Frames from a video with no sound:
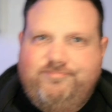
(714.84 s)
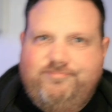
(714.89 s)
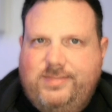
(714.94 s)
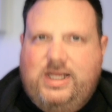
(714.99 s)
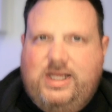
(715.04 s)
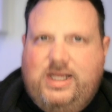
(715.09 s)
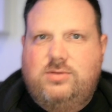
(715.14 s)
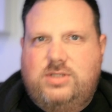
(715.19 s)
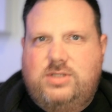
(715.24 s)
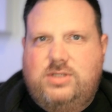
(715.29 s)

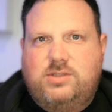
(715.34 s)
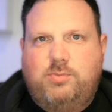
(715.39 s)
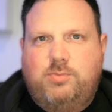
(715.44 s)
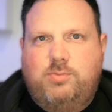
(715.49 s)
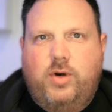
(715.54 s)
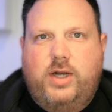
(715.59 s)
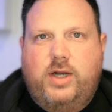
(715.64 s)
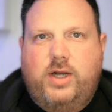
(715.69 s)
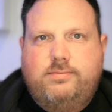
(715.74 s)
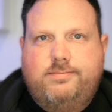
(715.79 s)
I was
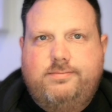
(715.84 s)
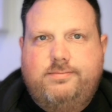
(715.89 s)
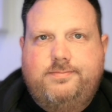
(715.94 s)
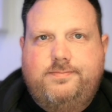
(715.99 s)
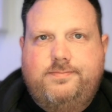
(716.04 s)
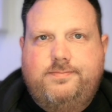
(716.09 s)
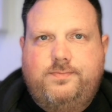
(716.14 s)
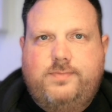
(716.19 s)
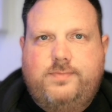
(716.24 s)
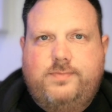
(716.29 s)
disappointed
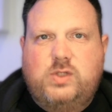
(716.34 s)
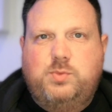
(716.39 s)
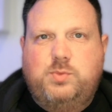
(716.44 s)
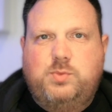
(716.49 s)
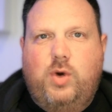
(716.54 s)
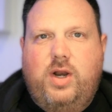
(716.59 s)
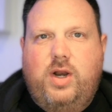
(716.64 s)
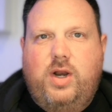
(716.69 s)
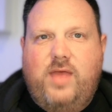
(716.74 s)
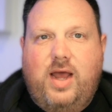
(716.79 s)

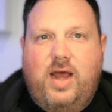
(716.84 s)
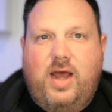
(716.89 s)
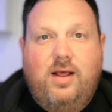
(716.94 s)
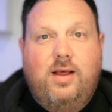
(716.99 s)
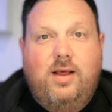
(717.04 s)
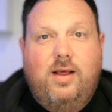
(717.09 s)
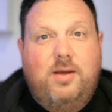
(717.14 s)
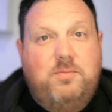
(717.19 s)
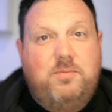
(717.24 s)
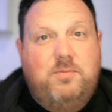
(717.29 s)
in that.
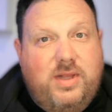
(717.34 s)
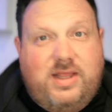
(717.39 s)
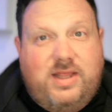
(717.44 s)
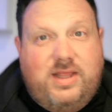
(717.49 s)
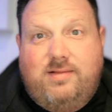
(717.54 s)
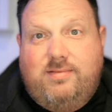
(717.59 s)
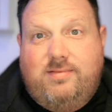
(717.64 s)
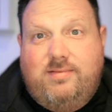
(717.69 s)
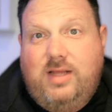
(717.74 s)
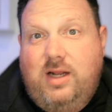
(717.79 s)
But,
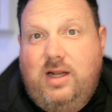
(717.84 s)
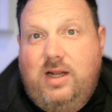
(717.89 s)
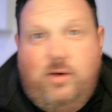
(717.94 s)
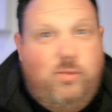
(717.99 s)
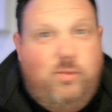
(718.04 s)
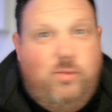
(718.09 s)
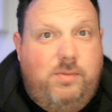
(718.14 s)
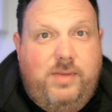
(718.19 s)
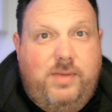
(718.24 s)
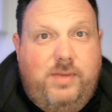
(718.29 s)
it
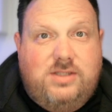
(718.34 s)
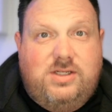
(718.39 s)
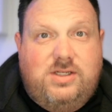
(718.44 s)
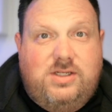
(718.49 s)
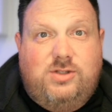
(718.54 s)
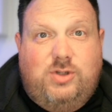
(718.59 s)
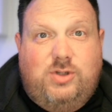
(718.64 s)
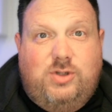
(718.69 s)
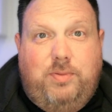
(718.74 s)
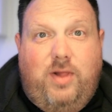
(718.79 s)
wouldn't be a
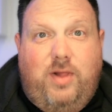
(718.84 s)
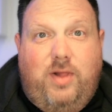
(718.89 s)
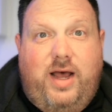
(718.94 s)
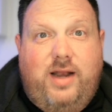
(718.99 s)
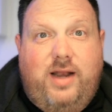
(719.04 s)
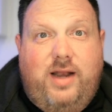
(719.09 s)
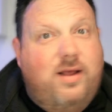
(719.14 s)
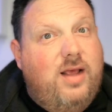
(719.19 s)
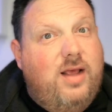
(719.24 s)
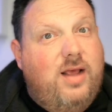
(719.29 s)
sinister
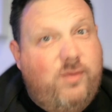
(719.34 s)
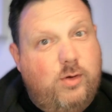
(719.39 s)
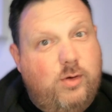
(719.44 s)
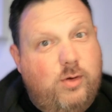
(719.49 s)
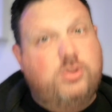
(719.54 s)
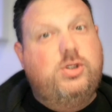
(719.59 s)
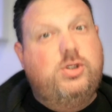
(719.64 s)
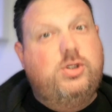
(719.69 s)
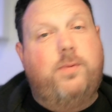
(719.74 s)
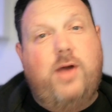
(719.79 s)
plot if you were
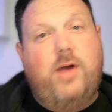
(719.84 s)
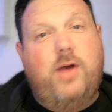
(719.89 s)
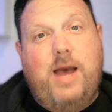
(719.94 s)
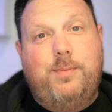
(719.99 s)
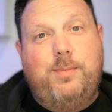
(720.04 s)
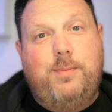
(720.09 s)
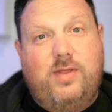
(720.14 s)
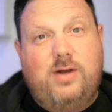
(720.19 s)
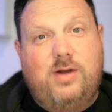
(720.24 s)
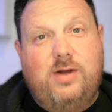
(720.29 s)
super
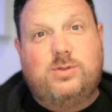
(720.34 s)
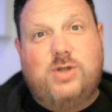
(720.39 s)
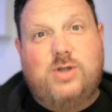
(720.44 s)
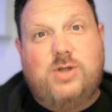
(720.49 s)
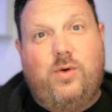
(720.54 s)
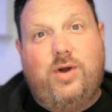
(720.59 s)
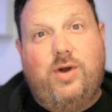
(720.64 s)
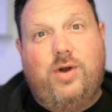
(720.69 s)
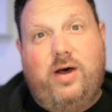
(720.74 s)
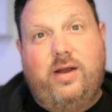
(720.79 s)
happy that it was
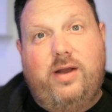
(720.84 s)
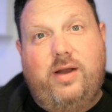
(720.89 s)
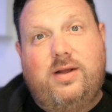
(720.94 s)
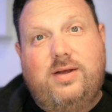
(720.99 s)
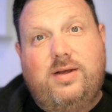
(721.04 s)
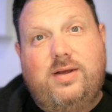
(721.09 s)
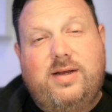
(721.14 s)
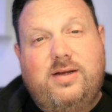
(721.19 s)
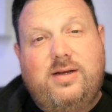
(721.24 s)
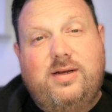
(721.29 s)
going on.
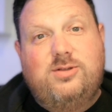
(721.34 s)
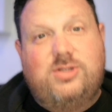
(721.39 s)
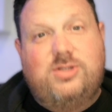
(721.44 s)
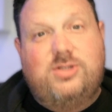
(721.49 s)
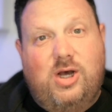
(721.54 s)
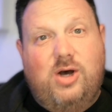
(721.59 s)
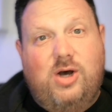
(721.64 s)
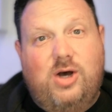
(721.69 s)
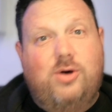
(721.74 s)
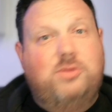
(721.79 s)

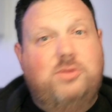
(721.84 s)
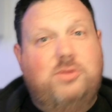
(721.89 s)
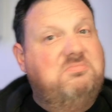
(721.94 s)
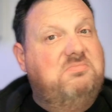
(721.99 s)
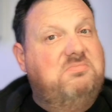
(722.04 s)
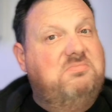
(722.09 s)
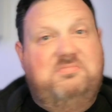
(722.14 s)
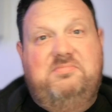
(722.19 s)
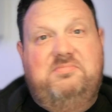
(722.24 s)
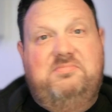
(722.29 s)
So
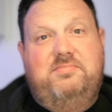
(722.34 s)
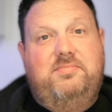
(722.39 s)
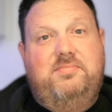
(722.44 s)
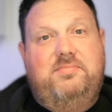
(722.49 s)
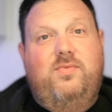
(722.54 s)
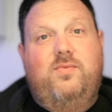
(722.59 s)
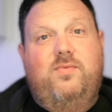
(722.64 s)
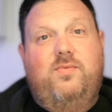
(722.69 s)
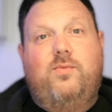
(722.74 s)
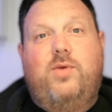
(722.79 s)

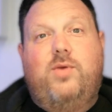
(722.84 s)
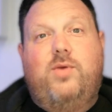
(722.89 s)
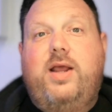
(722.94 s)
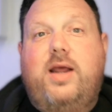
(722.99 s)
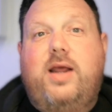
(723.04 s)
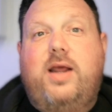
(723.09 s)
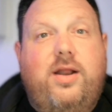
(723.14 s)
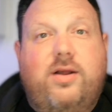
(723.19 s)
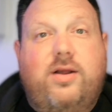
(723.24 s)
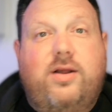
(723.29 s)
what are
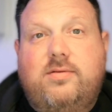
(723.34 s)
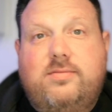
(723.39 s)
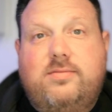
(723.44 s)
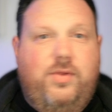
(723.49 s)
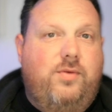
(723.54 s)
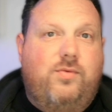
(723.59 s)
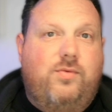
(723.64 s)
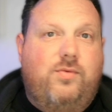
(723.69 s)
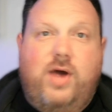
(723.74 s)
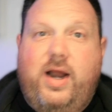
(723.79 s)
you going to do?
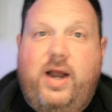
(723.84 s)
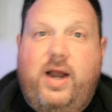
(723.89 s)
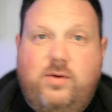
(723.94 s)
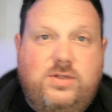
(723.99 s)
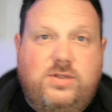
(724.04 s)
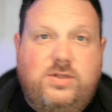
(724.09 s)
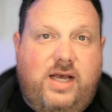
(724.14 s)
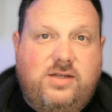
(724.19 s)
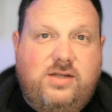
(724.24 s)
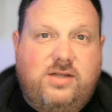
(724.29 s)
Writing
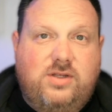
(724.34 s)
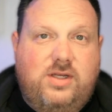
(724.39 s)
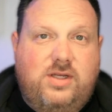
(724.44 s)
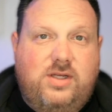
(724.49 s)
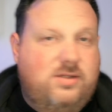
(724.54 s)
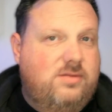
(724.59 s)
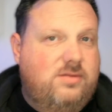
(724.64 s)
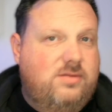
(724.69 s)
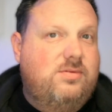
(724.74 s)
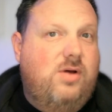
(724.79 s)
was
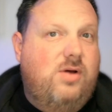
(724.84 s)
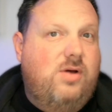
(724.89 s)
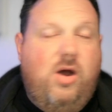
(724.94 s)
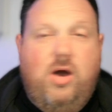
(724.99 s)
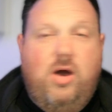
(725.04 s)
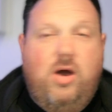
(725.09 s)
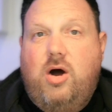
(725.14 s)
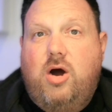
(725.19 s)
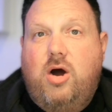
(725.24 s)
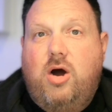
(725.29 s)
excellent.
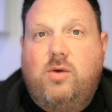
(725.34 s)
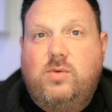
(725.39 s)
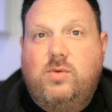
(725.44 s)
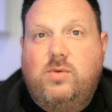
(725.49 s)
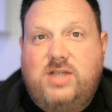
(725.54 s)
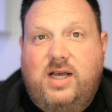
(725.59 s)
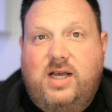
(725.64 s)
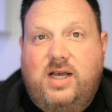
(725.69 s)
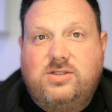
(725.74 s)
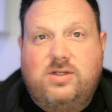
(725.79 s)
Art
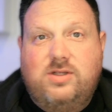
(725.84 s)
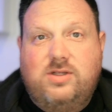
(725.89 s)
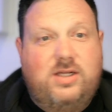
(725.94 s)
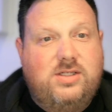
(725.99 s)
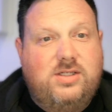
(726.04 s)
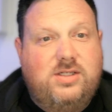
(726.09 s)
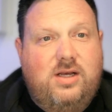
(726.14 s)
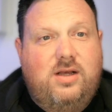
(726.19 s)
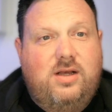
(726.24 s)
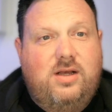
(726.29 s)
was
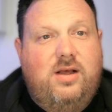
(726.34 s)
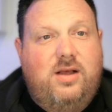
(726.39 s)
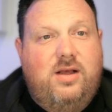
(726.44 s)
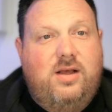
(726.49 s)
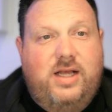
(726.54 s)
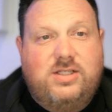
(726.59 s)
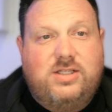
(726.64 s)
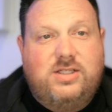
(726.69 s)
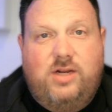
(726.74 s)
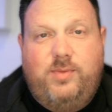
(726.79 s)
excellent.
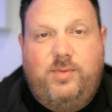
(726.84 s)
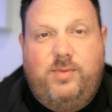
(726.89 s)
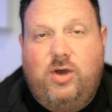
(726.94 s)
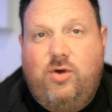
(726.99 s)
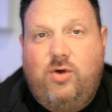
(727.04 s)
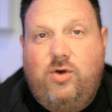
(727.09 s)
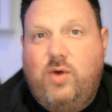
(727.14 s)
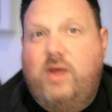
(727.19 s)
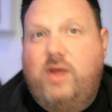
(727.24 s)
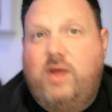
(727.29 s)
It's going to be a
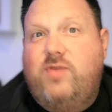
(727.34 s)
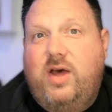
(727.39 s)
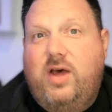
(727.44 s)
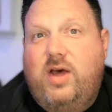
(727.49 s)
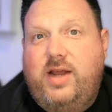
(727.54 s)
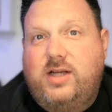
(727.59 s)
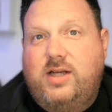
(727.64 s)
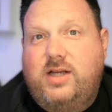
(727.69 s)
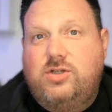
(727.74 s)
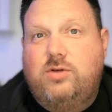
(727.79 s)
great
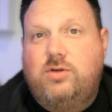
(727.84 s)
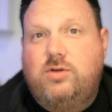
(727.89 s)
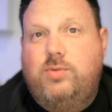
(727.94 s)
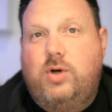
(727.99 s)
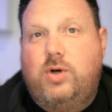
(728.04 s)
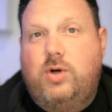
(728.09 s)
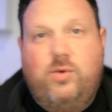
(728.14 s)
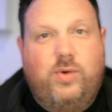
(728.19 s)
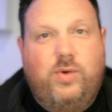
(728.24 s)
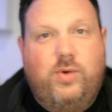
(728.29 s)
foundational
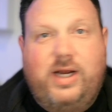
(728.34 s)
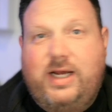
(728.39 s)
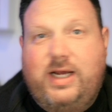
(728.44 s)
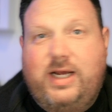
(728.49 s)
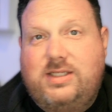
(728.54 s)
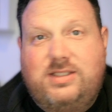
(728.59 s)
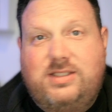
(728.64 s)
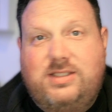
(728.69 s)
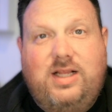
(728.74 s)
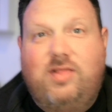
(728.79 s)
book. We're going to get
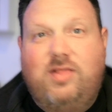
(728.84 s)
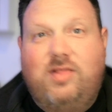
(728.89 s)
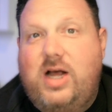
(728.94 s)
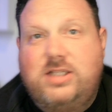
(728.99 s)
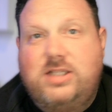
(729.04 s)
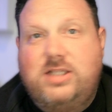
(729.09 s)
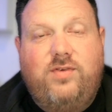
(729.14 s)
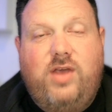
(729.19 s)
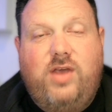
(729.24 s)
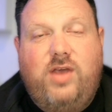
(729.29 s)
to see
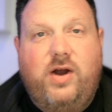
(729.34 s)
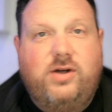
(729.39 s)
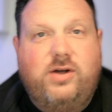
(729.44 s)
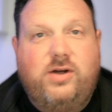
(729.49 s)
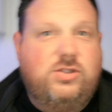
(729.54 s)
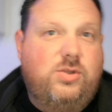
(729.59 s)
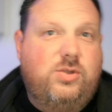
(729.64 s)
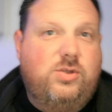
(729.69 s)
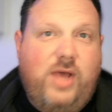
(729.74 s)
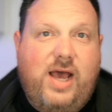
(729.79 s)
lots of
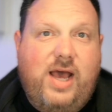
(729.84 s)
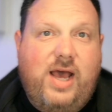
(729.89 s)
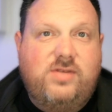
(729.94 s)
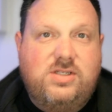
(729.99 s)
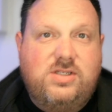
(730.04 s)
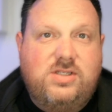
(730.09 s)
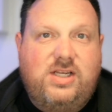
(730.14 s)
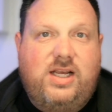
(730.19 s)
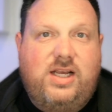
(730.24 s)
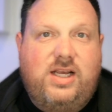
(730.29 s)
characters that we
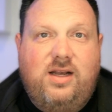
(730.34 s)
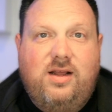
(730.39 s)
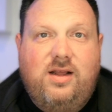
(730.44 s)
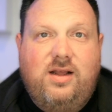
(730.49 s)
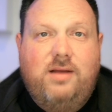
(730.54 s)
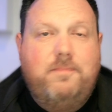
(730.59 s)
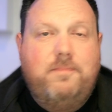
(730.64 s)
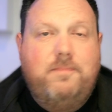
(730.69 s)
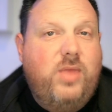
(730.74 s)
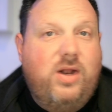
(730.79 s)
haven't seen
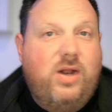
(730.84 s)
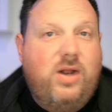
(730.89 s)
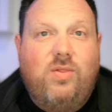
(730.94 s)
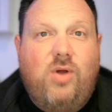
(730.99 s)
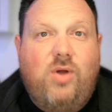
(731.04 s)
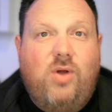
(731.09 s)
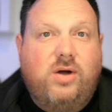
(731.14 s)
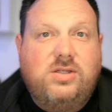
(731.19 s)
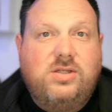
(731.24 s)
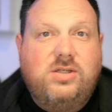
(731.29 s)
in a
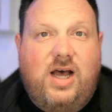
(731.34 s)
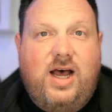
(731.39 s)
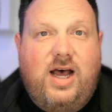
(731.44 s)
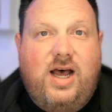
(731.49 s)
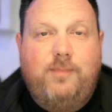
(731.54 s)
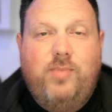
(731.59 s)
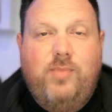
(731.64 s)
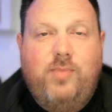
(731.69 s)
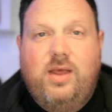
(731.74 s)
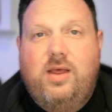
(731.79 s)
long
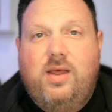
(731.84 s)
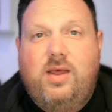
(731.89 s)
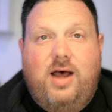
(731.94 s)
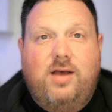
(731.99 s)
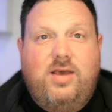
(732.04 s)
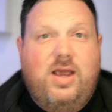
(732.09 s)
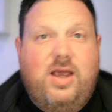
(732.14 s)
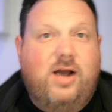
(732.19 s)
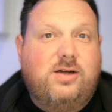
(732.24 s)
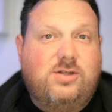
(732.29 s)
time,
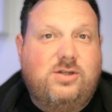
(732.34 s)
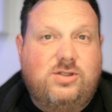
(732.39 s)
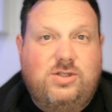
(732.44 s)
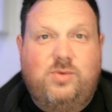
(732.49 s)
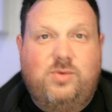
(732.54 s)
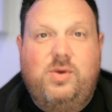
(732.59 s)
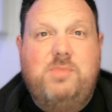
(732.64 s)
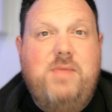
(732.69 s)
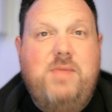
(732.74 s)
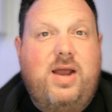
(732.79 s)
characters that
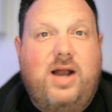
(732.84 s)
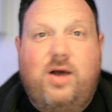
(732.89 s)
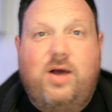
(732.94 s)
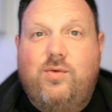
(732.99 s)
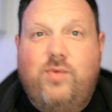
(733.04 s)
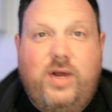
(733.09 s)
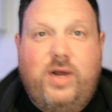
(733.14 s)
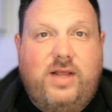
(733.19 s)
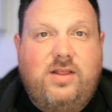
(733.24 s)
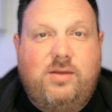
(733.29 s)
we may not
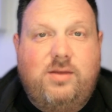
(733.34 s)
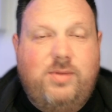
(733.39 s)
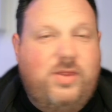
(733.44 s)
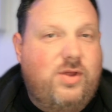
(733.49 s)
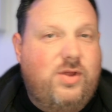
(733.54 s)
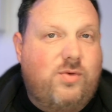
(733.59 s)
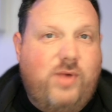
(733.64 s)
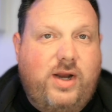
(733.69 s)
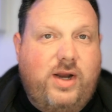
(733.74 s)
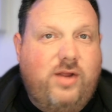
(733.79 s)
read them in
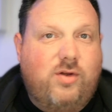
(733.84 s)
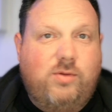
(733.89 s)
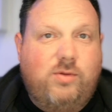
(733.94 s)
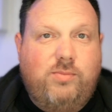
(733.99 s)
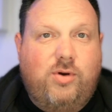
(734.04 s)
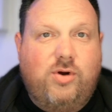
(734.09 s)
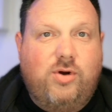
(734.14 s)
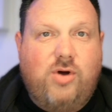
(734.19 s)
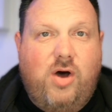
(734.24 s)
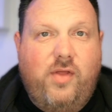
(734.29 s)
their regular
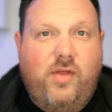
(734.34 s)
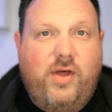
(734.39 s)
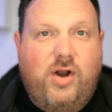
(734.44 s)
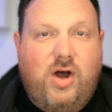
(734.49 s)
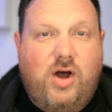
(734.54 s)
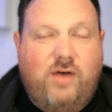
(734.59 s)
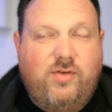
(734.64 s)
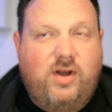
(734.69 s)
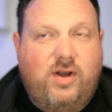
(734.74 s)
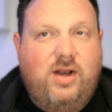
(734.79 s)
book all that
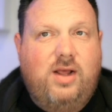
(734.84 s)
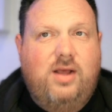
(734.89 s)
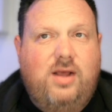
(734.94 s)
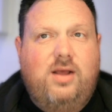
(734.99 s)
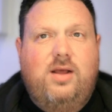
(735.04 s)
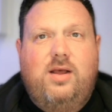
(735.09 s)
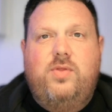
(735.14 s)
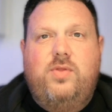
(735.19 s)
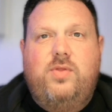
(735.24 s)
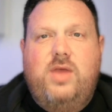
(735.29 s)
often.
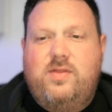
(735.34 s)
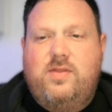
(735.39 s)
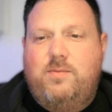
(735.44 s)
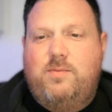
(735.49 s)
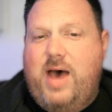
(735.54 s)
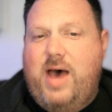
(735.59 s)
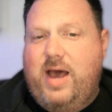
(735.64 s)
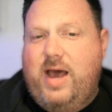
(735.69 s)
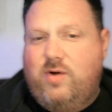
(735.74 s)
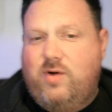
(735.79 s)
In the
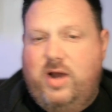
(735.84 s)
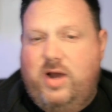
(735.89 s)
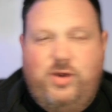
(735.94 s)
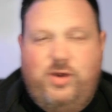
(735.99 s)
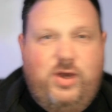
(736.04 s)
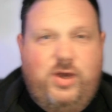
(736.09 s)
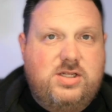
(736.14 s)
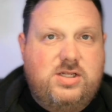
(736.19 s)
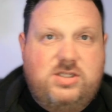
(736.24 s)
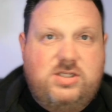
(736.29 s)
background,
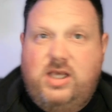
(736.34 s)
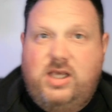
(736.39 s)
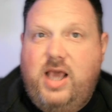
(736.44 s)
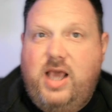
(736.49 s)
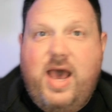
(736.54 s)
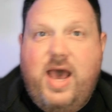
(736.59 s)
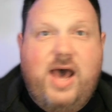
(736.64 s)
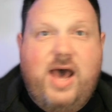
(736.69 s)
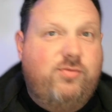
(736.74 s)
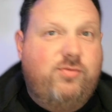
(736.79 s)
you can see
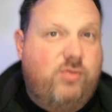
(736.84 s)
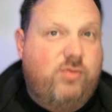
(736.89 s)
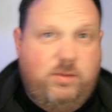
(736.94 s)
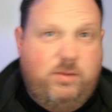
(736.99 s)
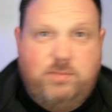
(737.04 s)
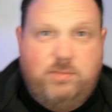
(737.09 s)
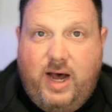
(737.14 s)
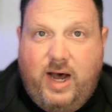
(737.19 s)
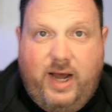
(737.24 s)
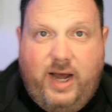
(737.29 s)

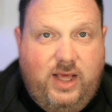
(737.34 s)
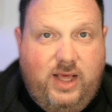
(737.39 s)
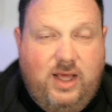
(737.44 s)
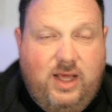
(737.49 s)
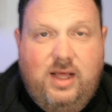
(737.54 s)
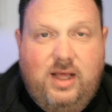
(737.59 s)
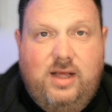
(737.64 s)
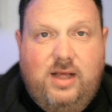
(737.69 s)
everybody.